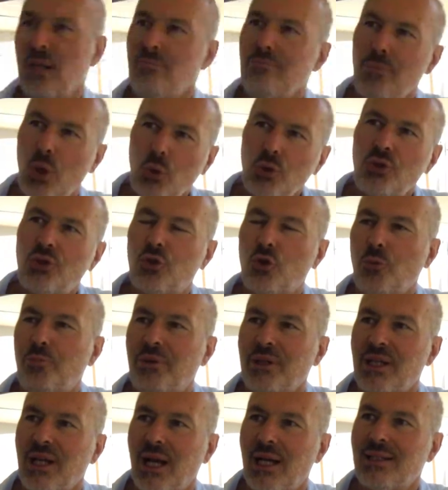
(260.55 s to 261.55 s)
Most
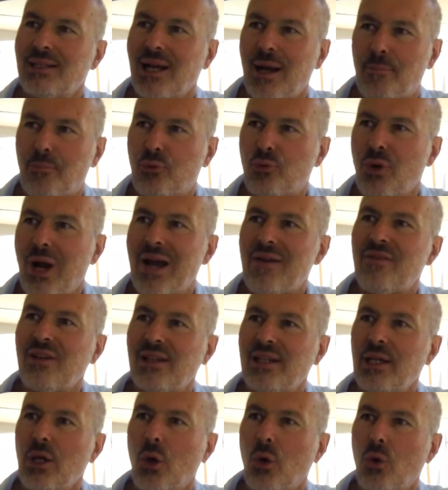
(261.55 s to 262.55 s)
superyachts are
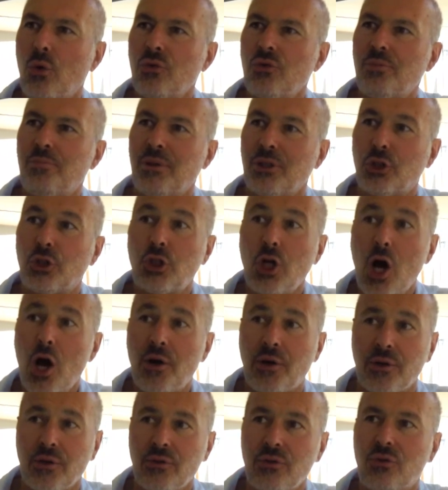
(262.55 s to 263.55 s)
privately owned but
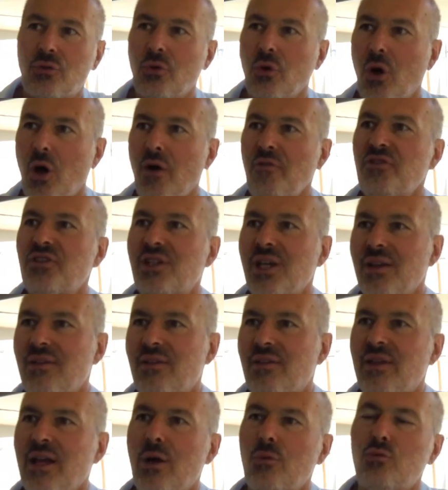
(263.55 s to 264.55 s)
chartered to offset
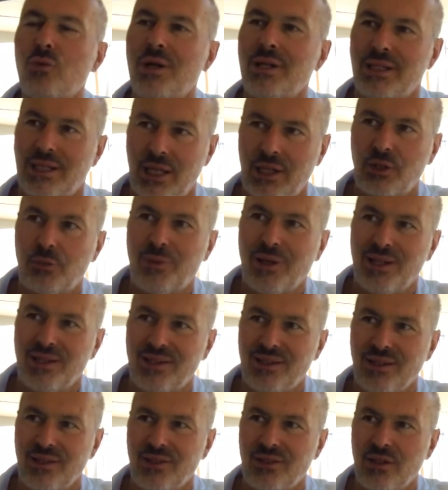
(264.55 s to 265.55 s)
their running
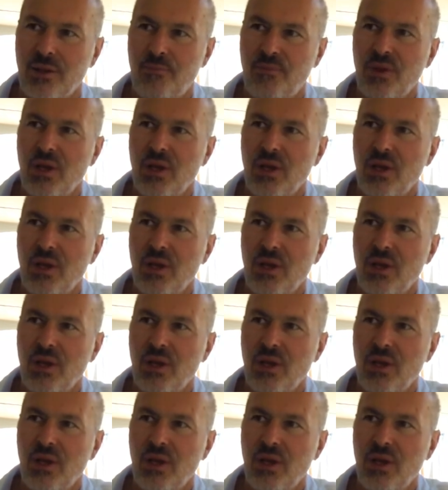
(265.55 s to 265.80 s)
expenses.